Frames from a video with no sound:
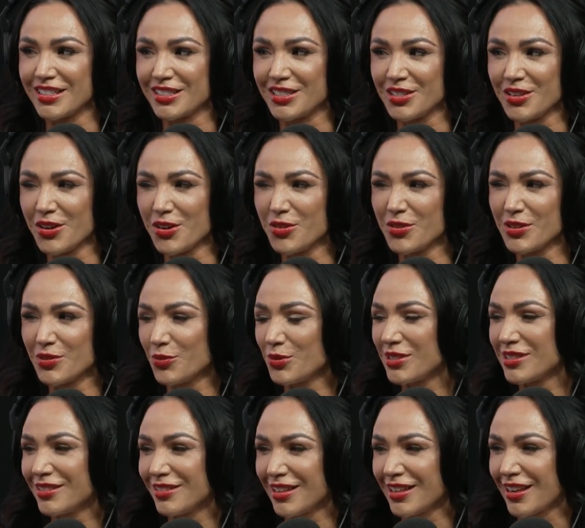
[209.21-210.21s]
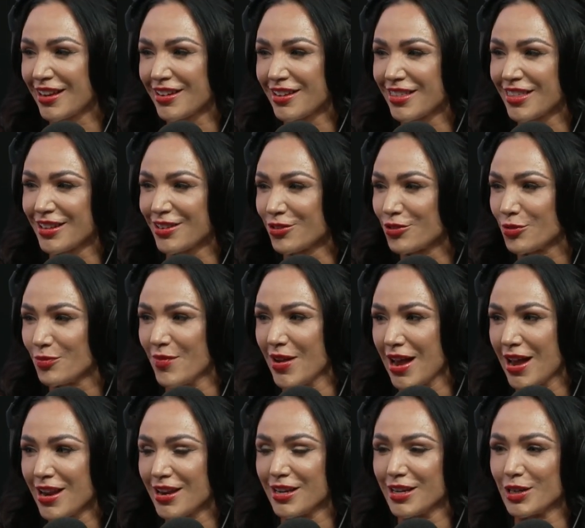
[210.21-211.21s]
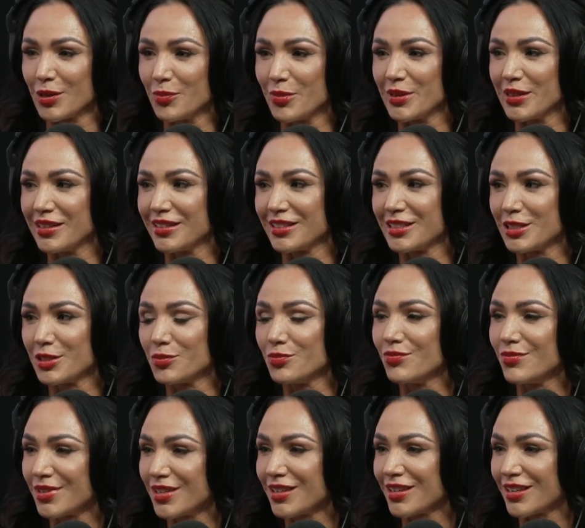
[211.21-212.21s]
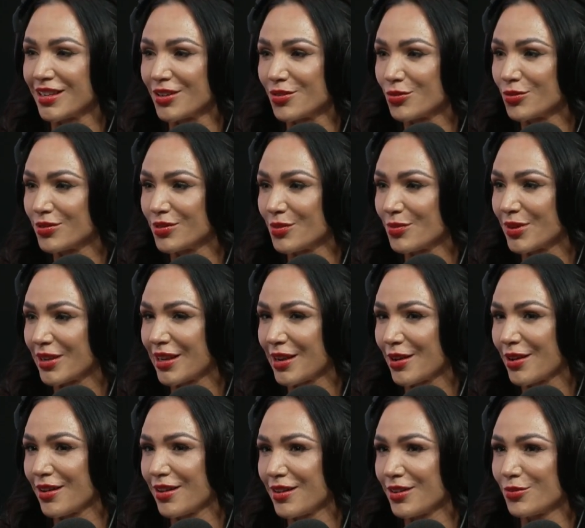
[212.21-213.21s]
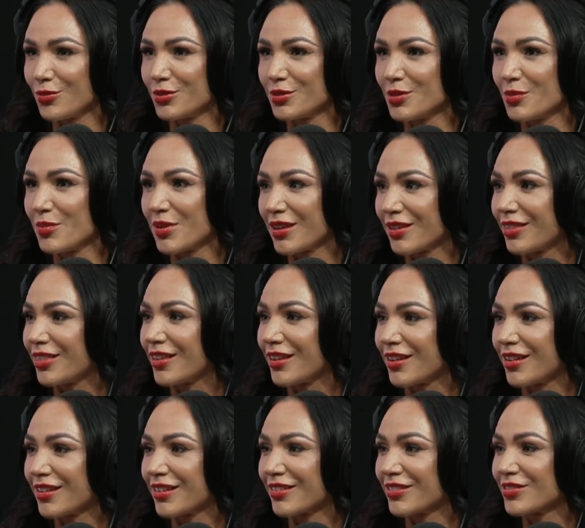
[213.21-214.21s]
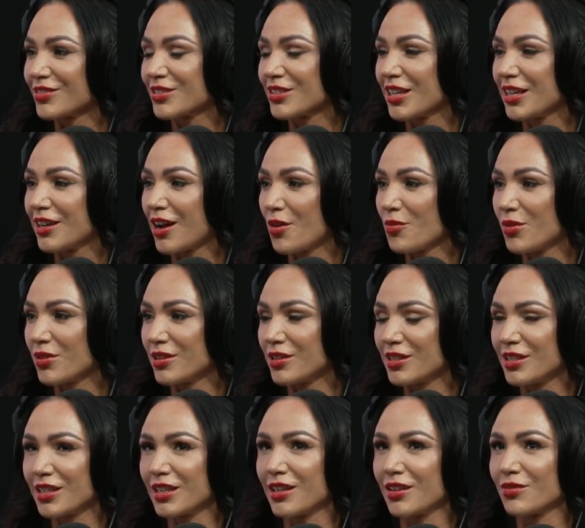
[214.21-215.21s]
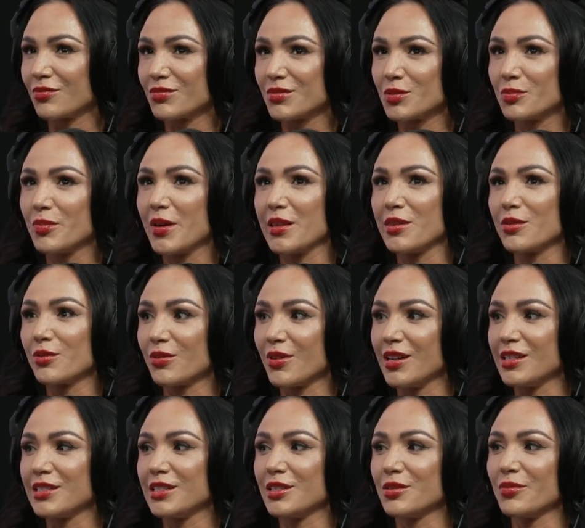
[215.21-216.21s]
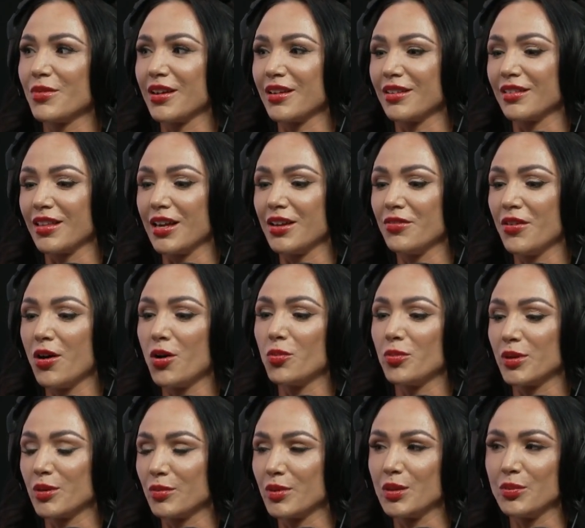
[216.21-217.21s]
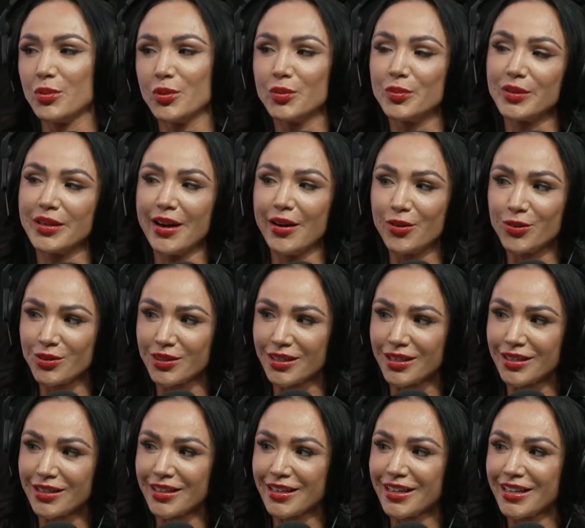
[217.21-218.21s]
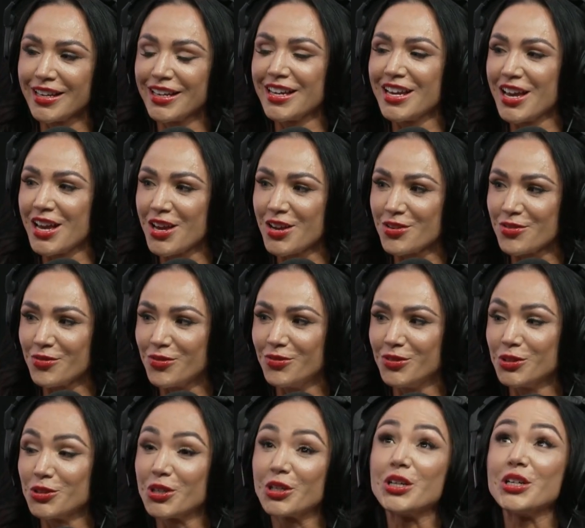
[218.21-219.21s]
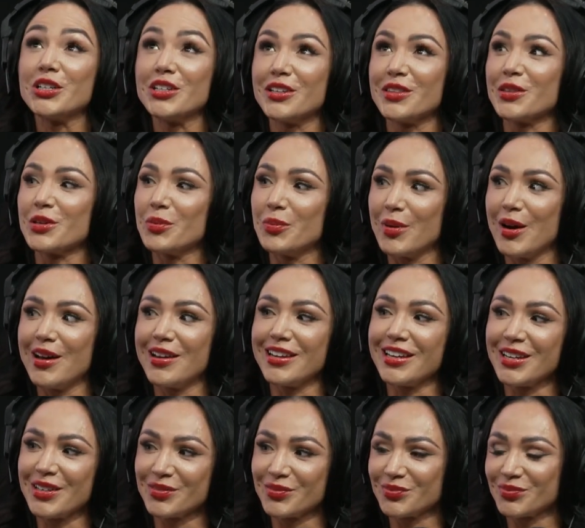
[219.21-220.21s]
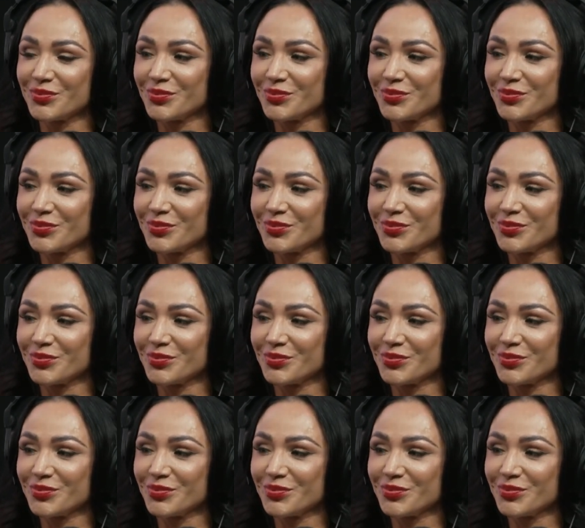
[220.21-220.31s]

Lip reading: So it wasn't like anything dramatic, but to me, it was a big thing. It's like I wanted to spend the rest of my life helping people be healthy and feel good in their body.